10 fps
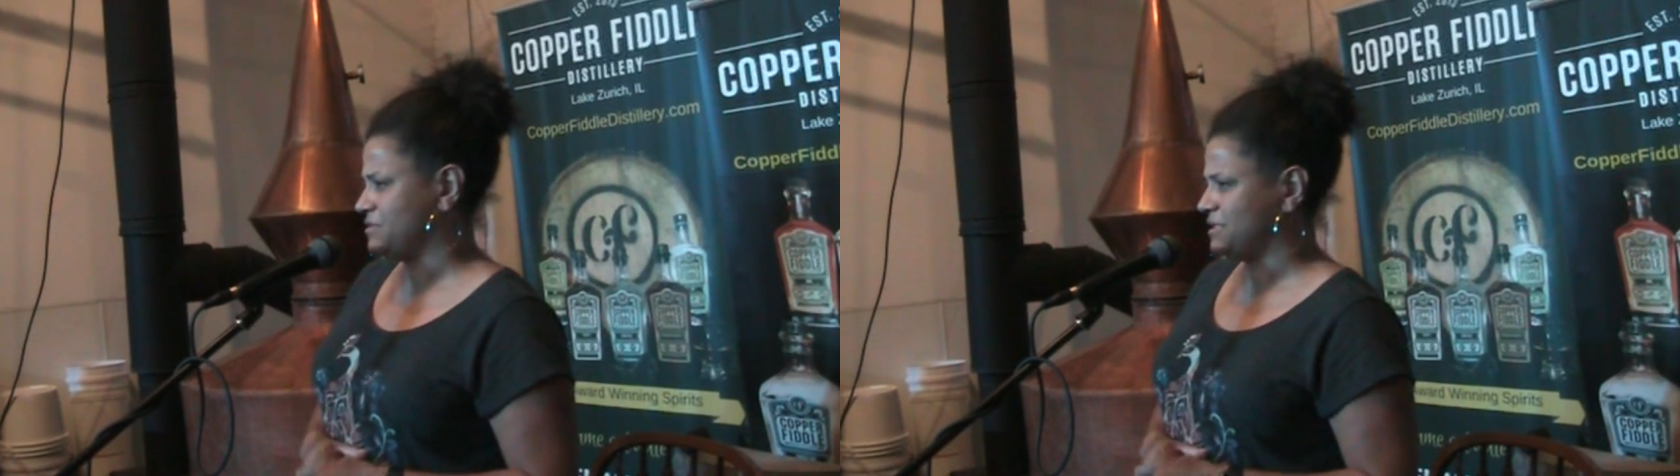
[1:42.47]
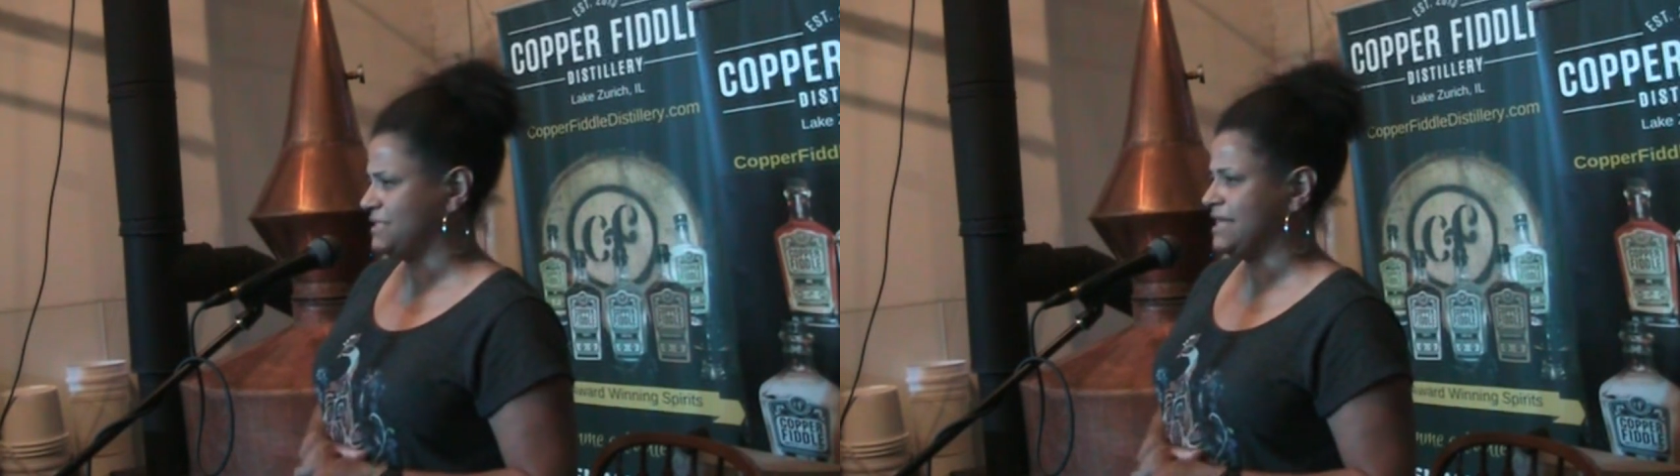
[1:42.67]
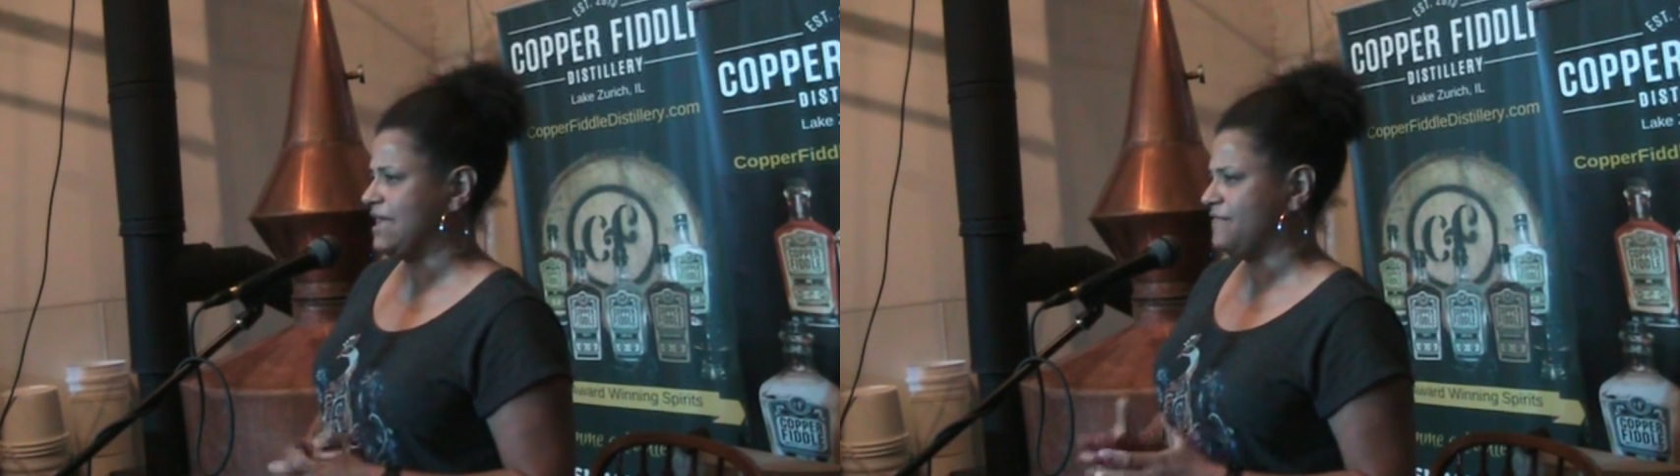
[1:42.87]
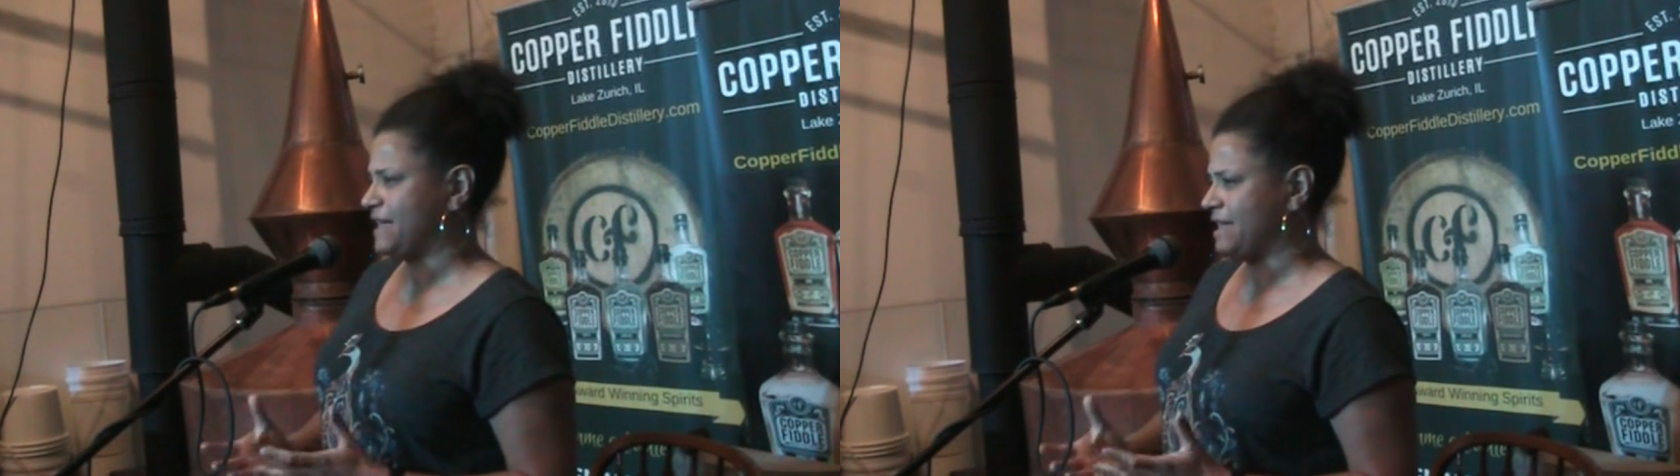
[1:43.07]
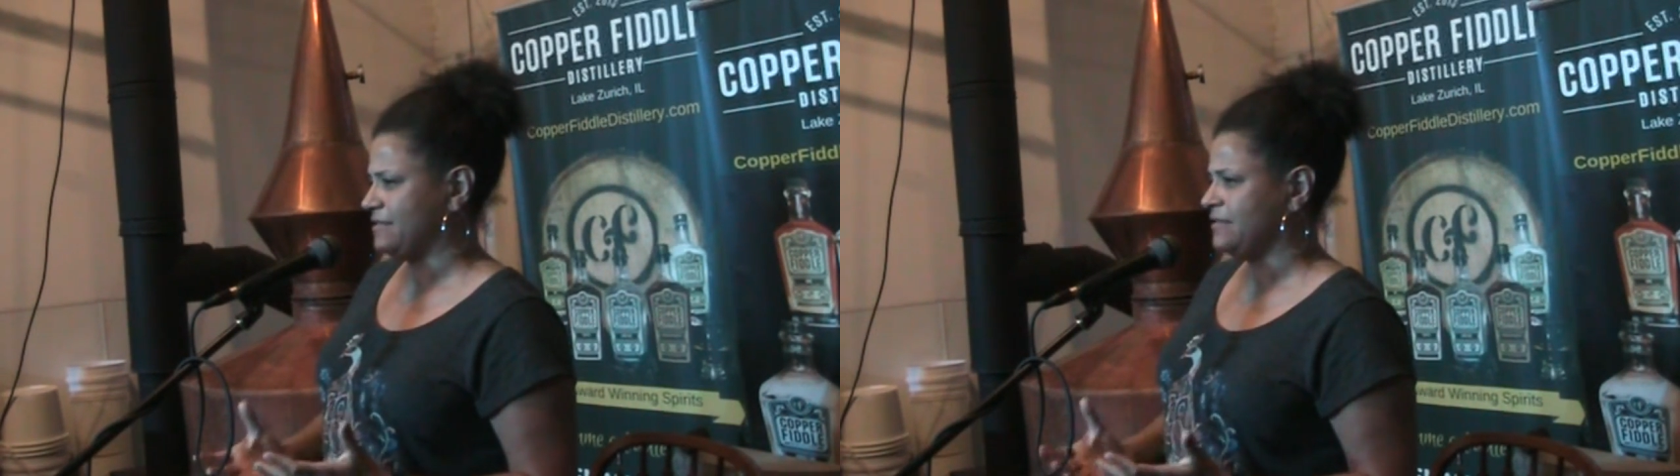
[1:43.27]
She didn't have
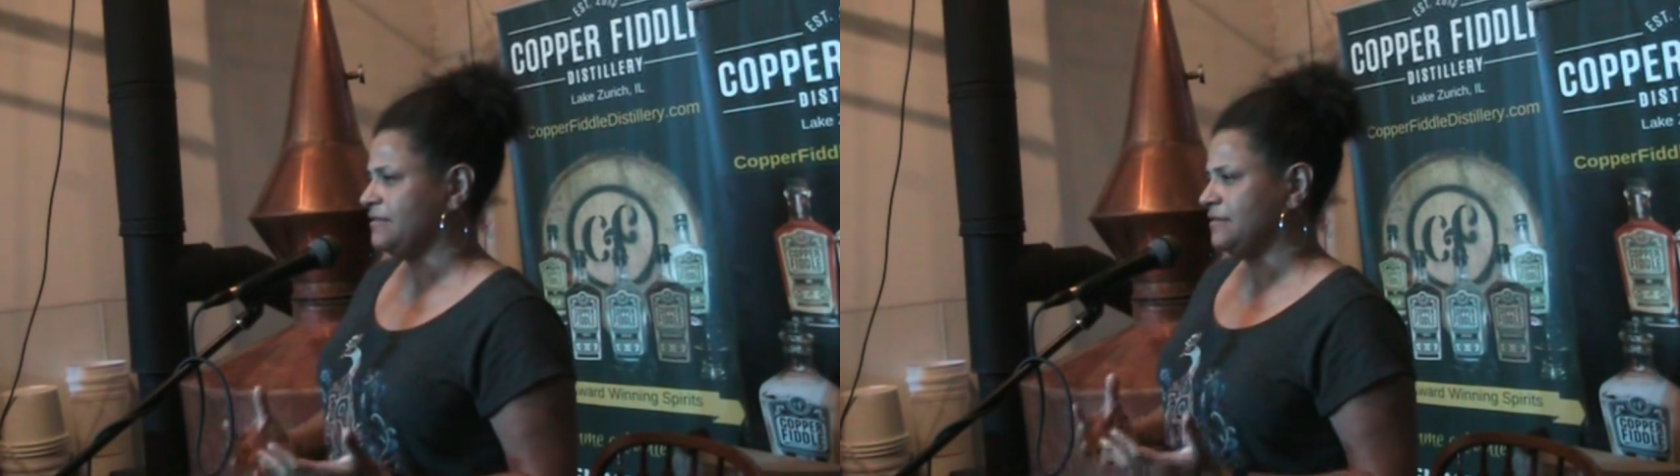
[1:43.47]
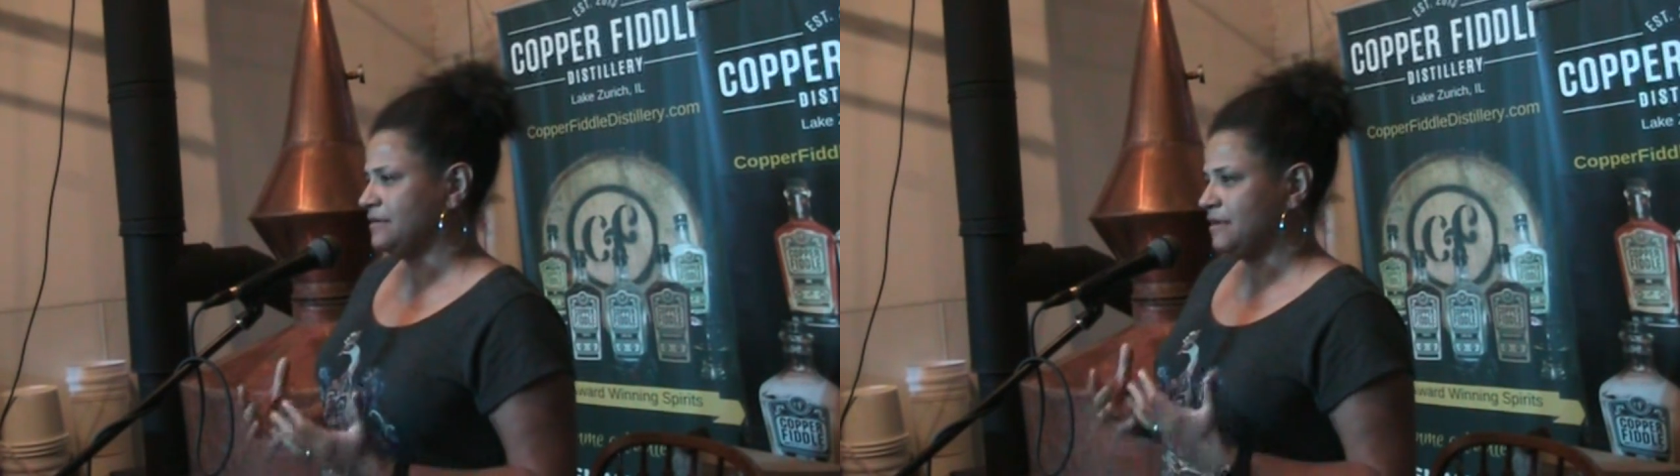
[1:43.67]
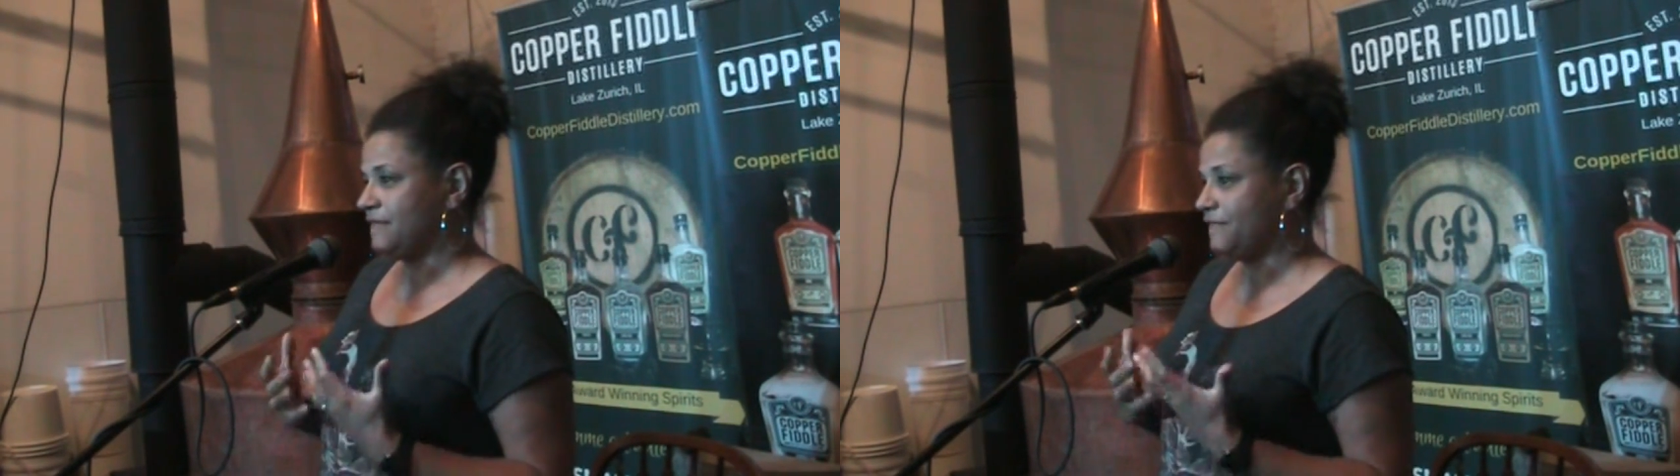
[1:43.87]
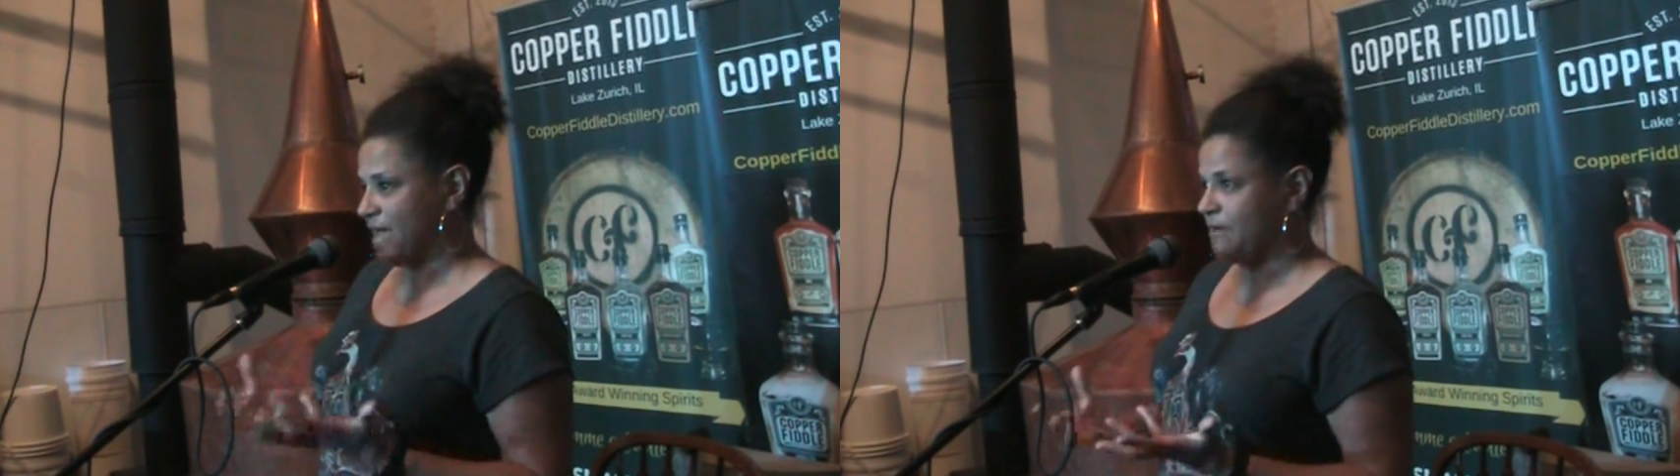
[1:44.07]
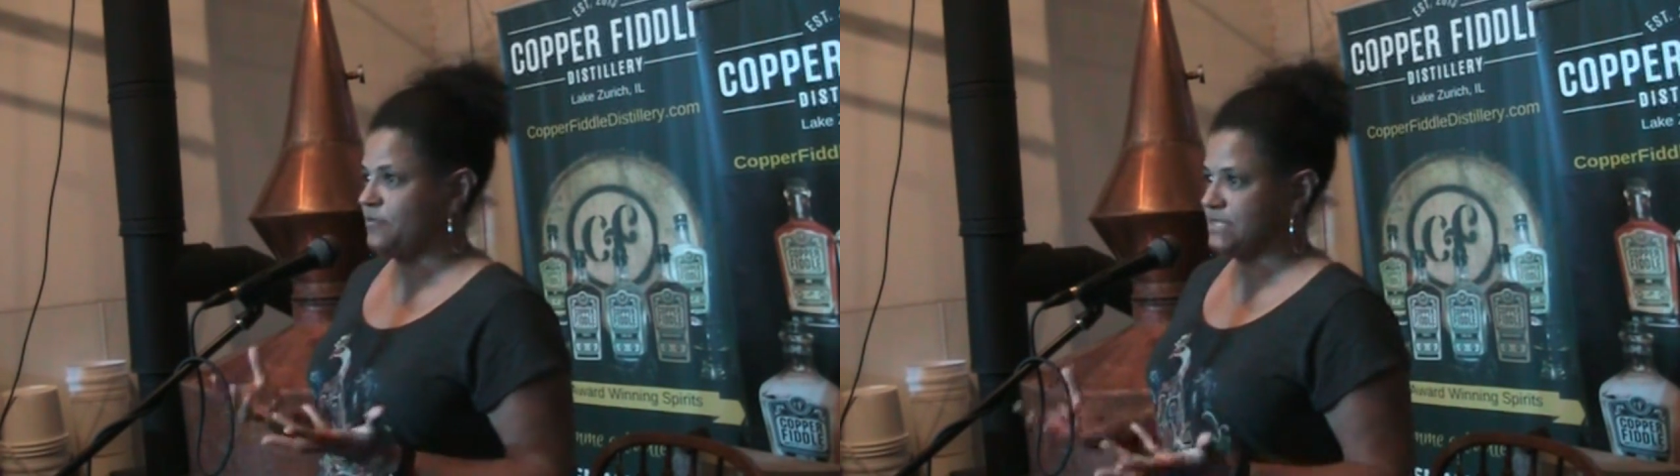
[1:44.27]
that
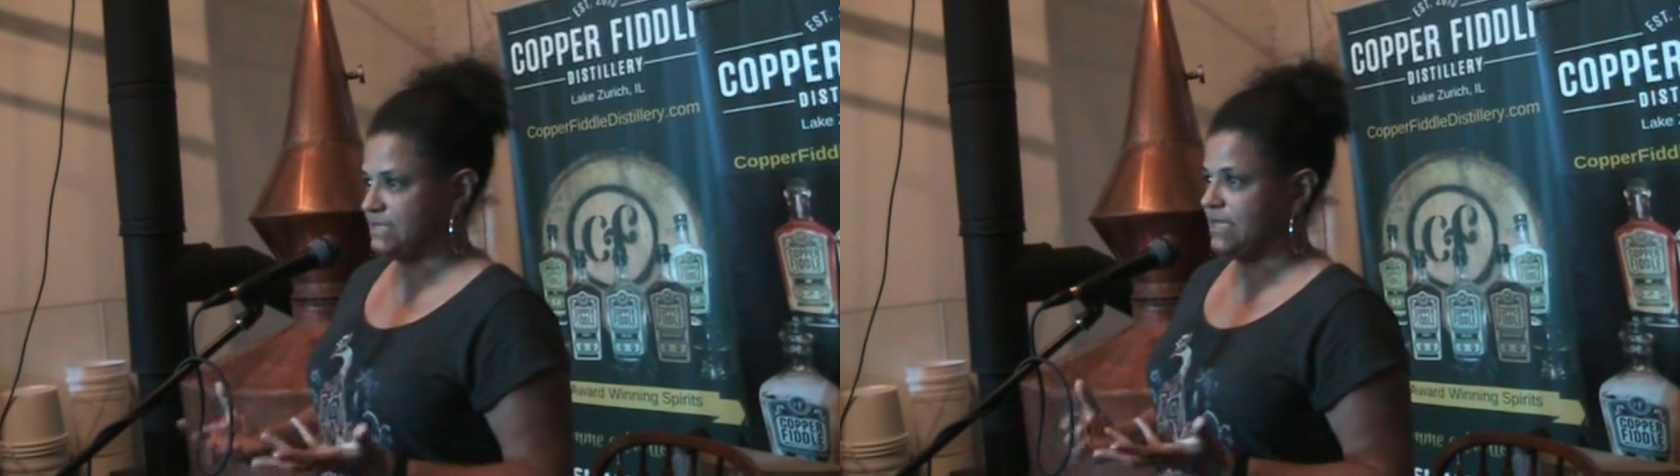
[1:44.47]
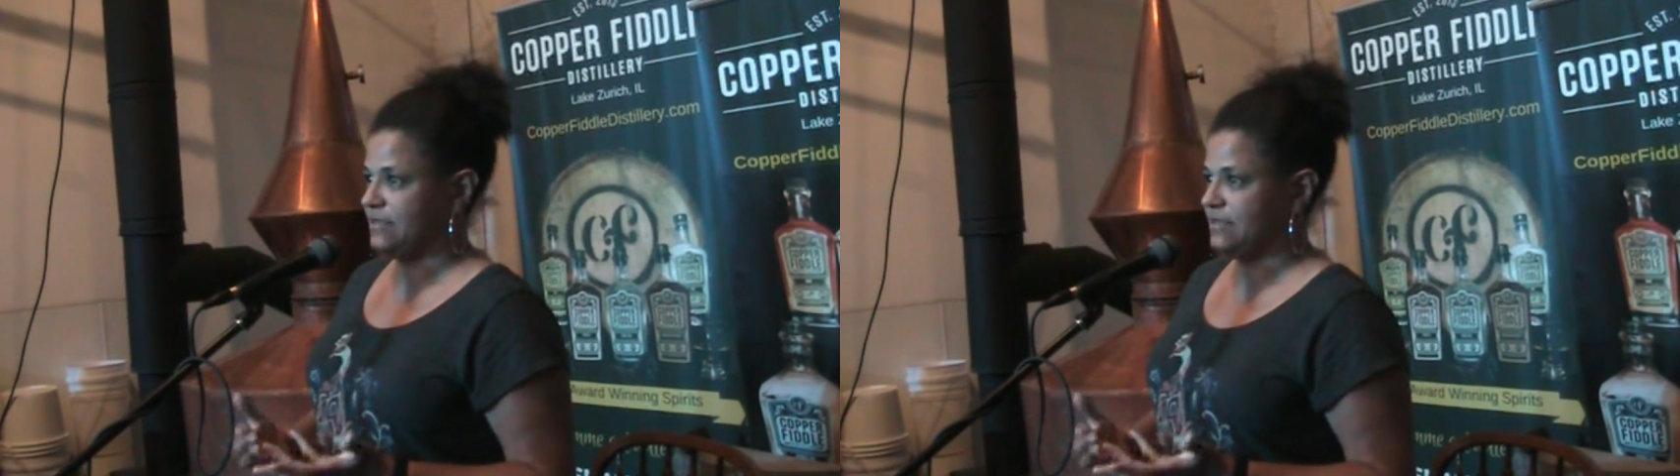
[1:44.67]
vibrancy